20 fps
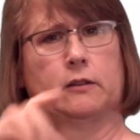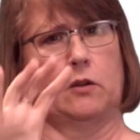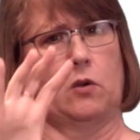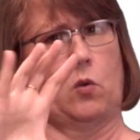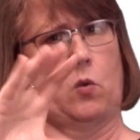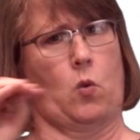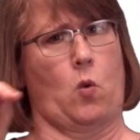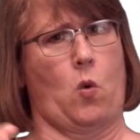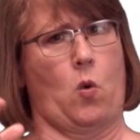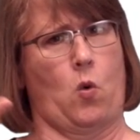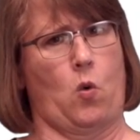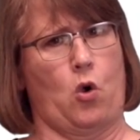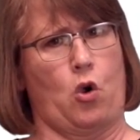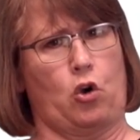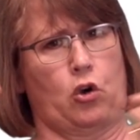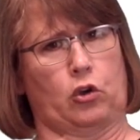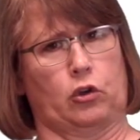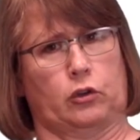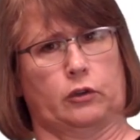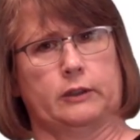
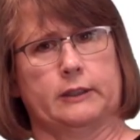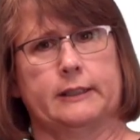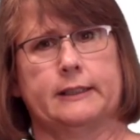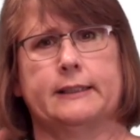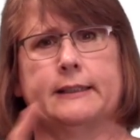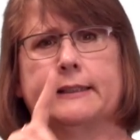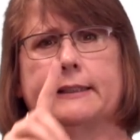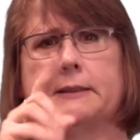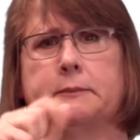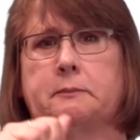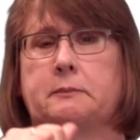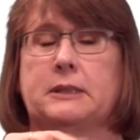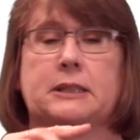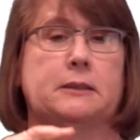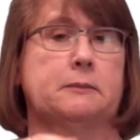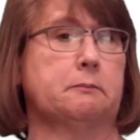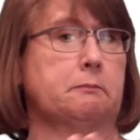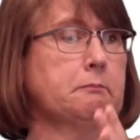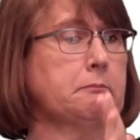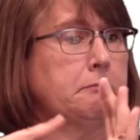Co-occurring disabilities
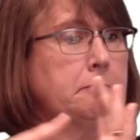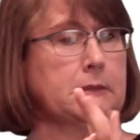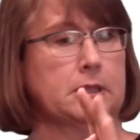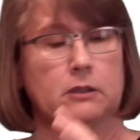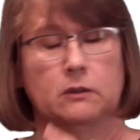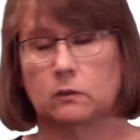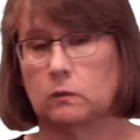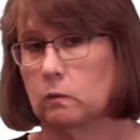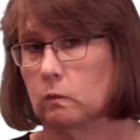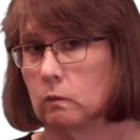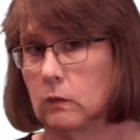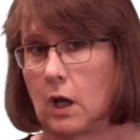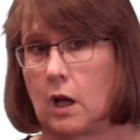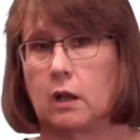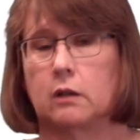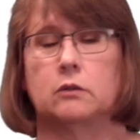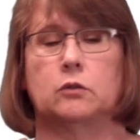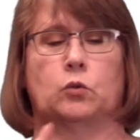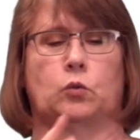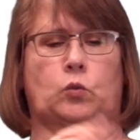means that a student